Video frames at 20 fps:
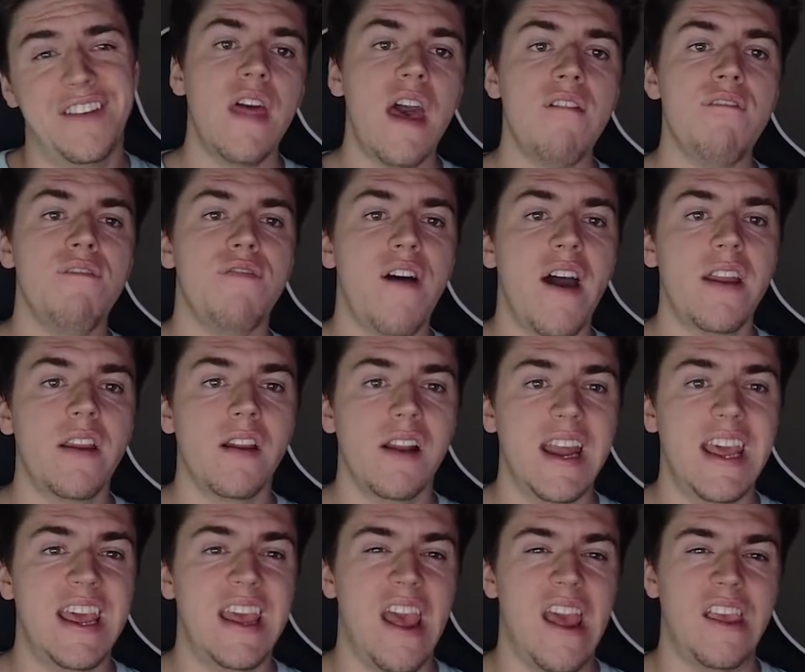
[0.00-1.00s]
Then
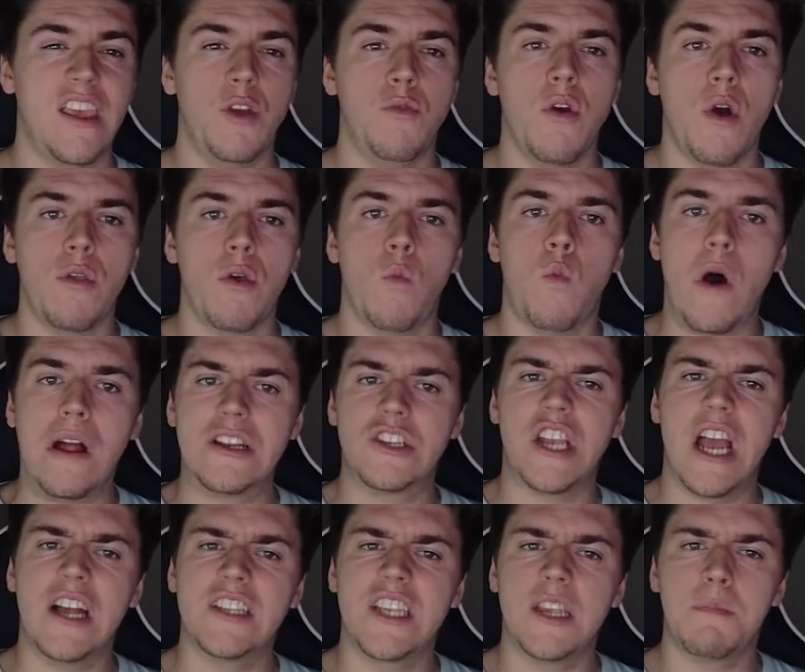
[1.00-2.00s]
finally, you know the one
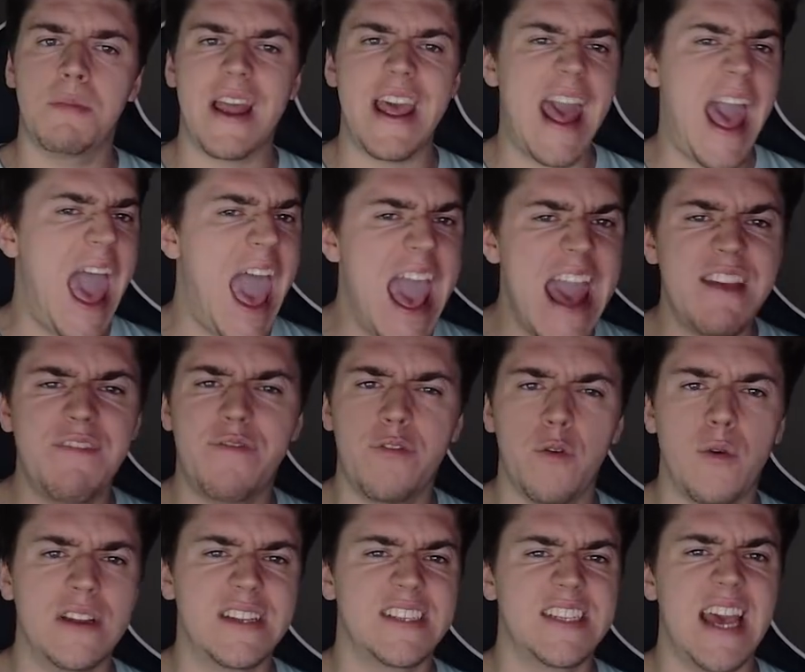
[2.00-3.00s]
Chelsea player
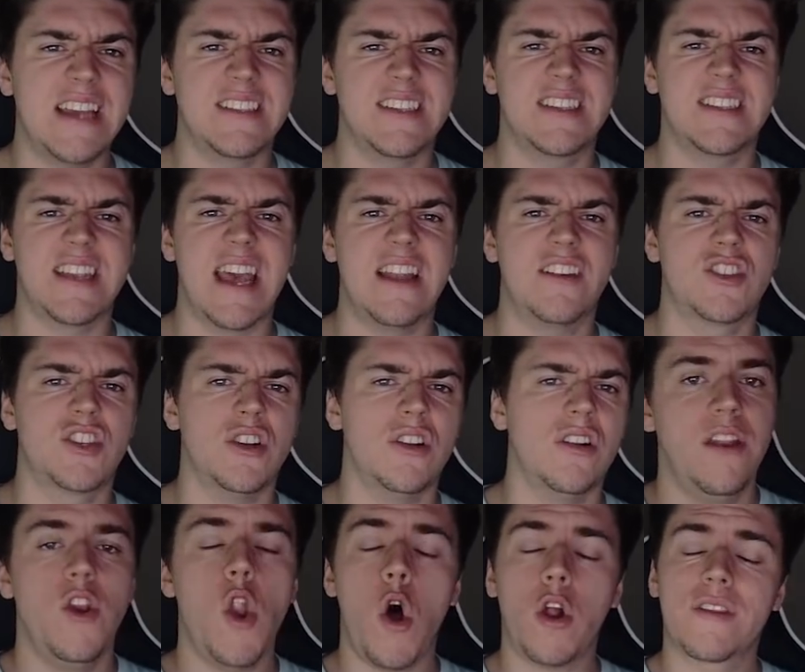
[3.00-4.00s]
everyone says is
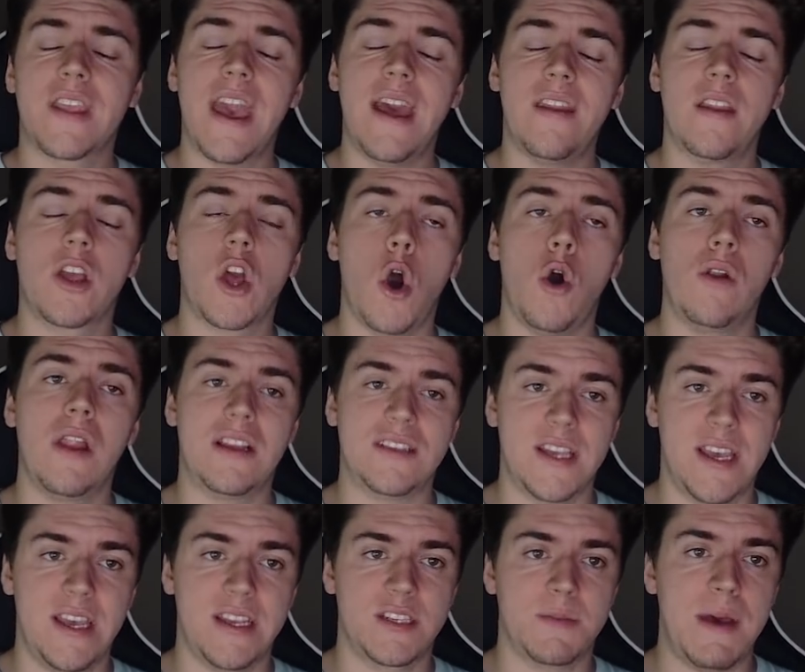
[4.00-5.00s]
essential. Not getting the goal as
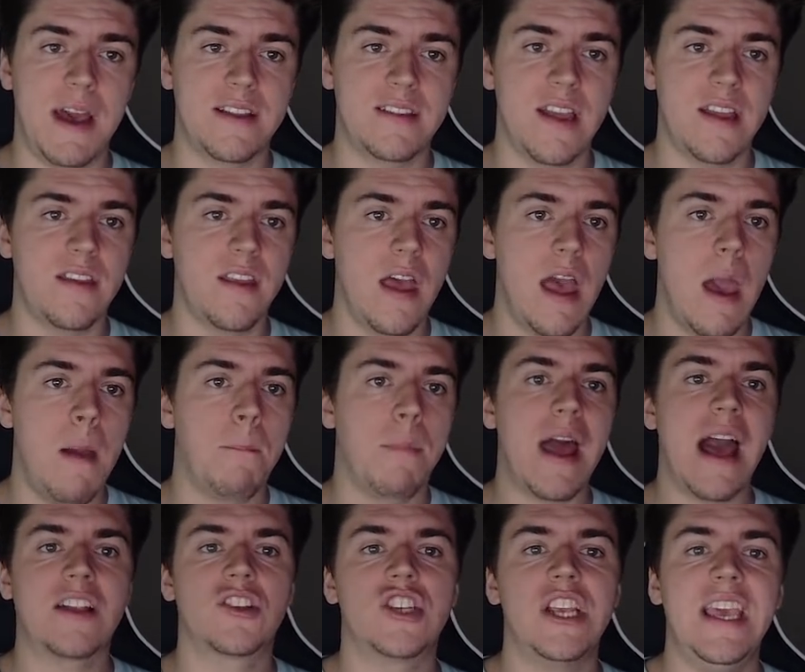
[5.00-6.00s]
I expected,
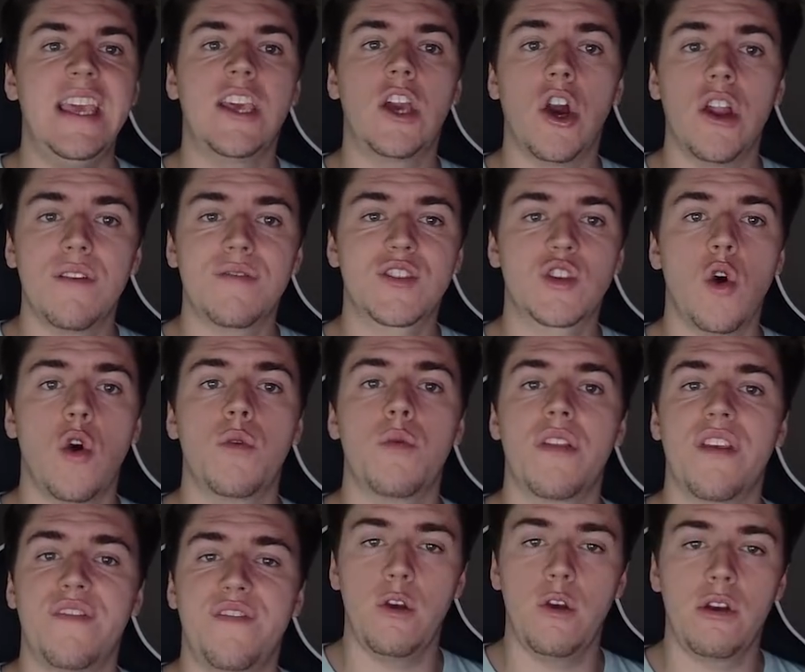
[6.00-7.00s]
but actually he could have scored
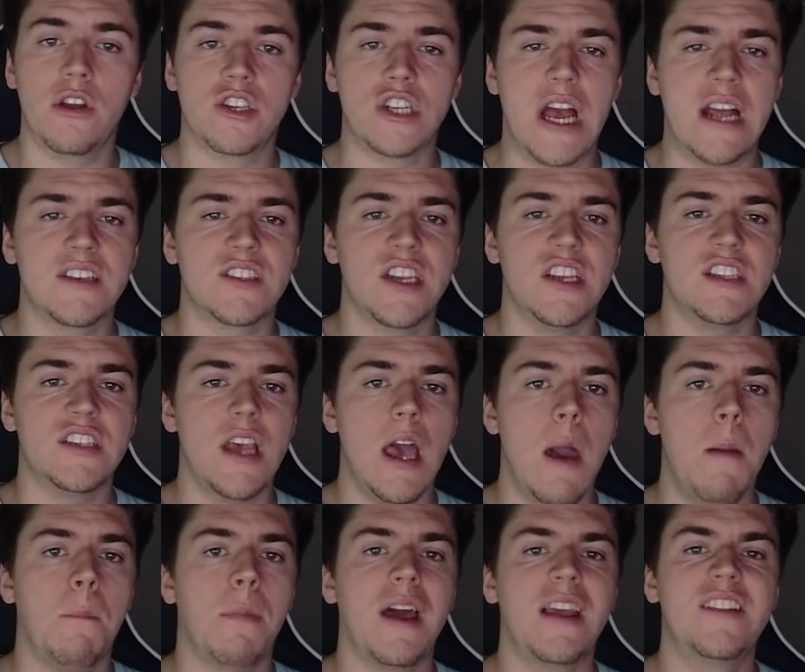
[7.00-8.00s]
with a good chances,
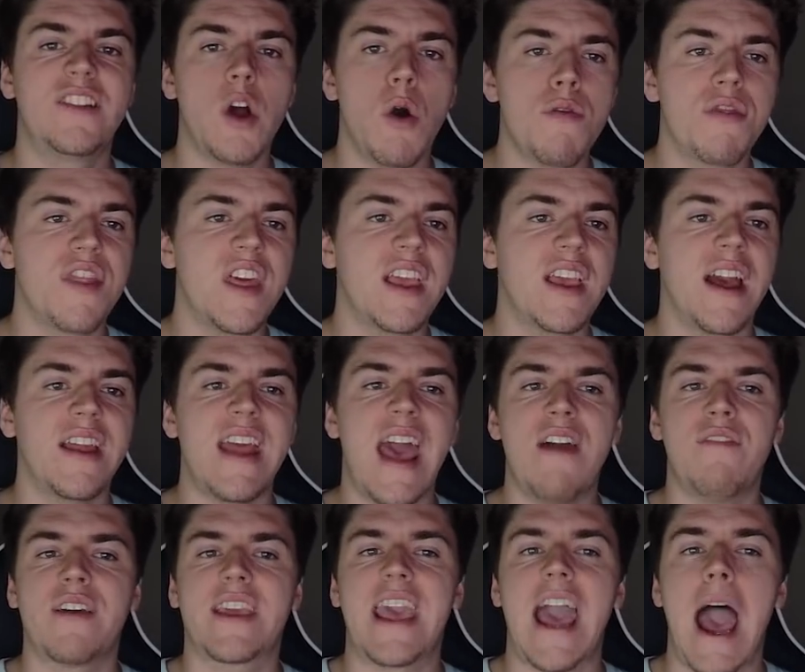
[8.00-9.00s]
but I don't think I'd
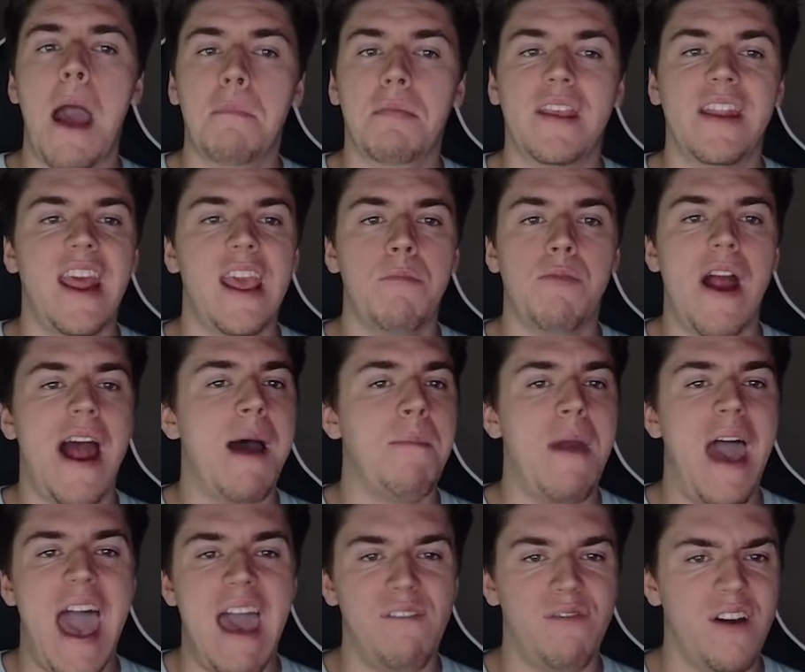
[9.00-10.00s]
ever captain Abraham
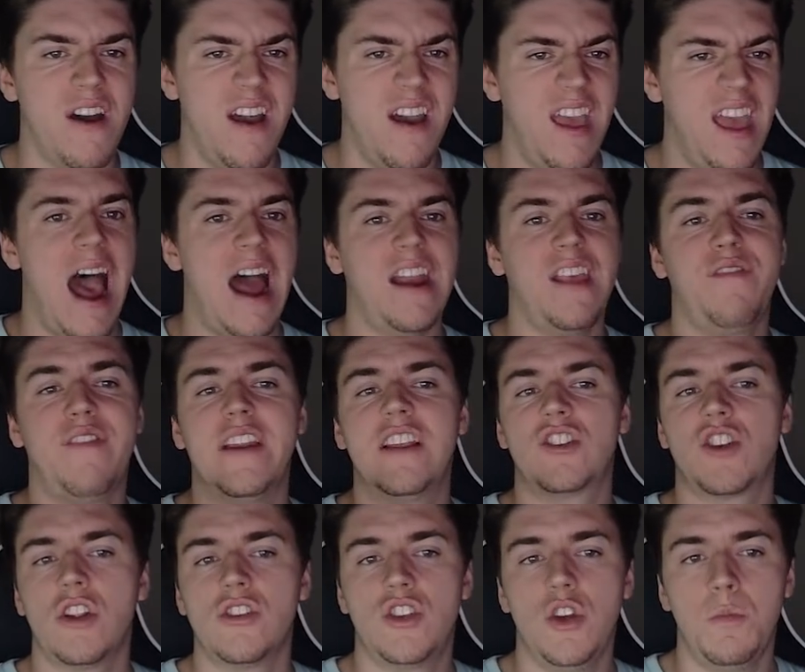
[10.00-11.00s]
ever, and he
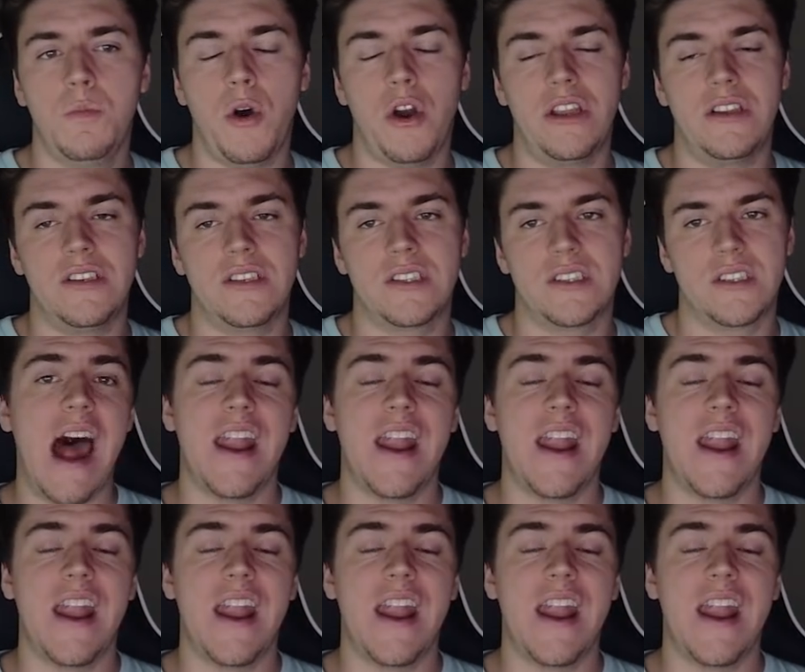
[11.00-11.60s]
finished on 2 points.